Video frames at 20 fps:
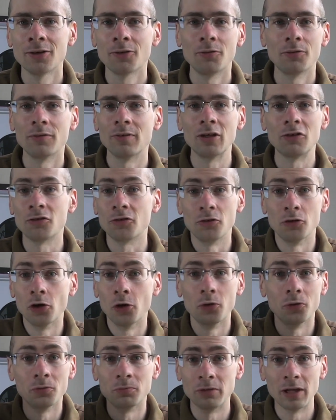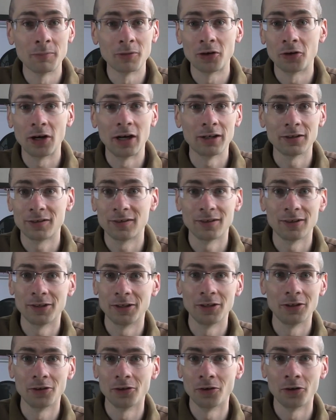which no Democrat
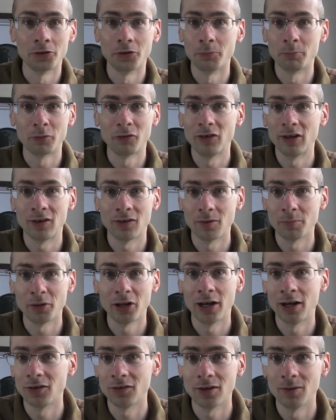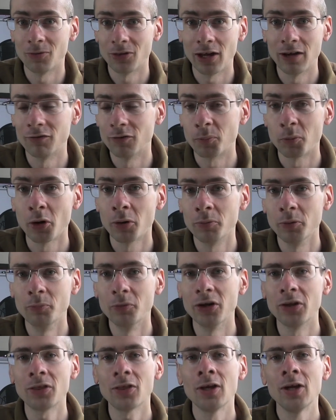on the face of the planet seems to have a problem
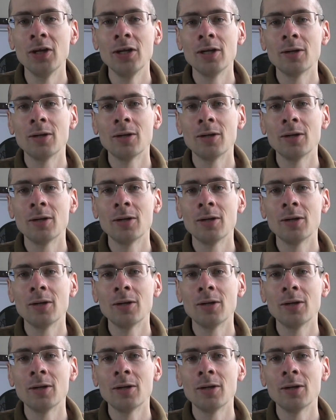with,